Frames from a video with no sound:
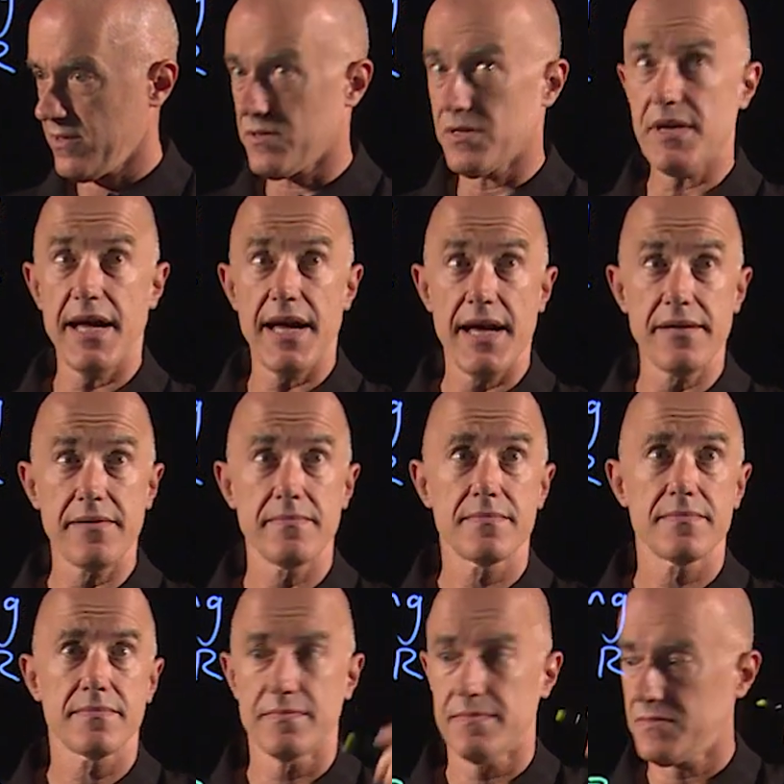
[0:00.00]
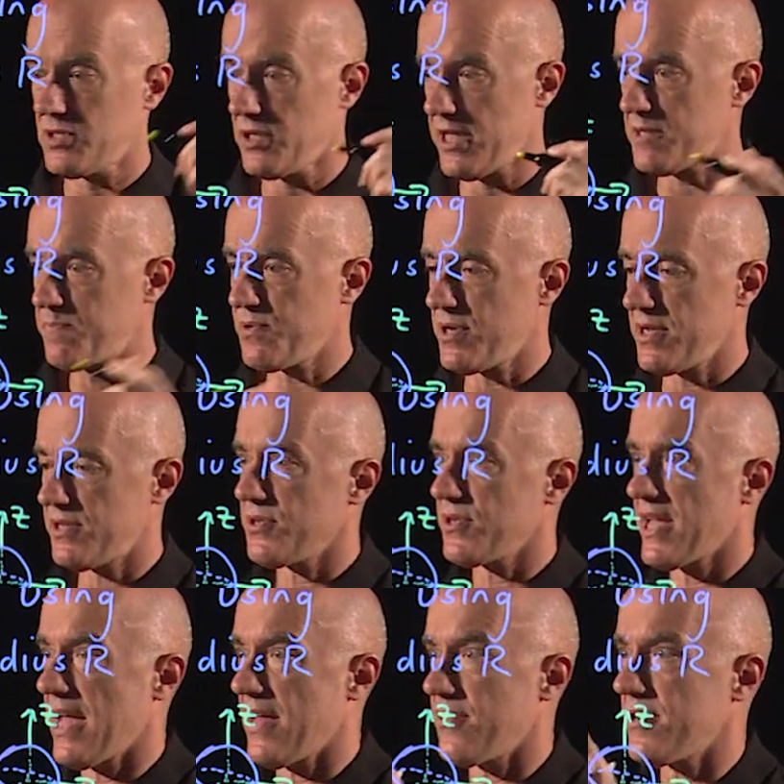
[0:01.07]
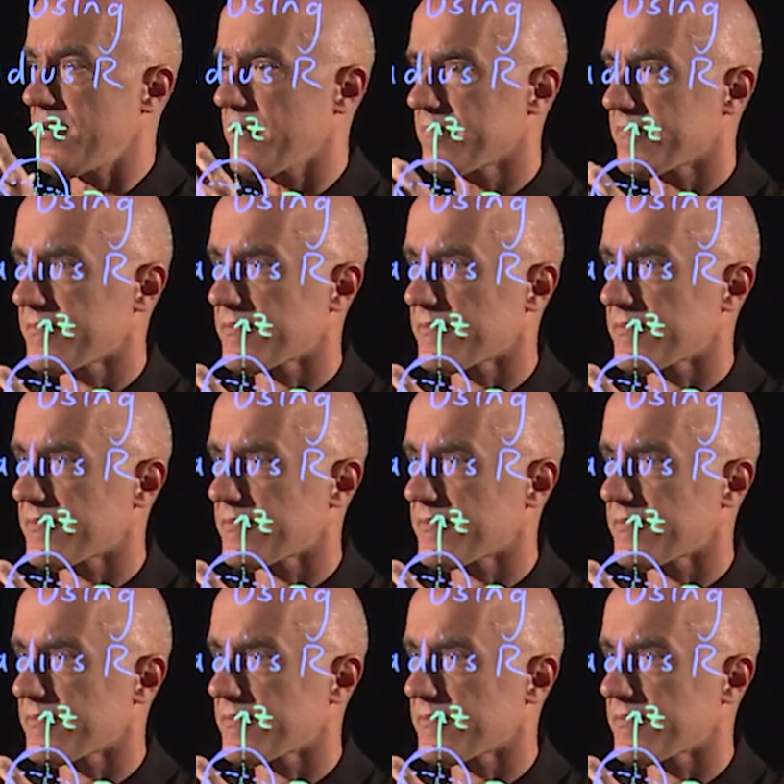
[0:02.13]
Okay, so let's put it together.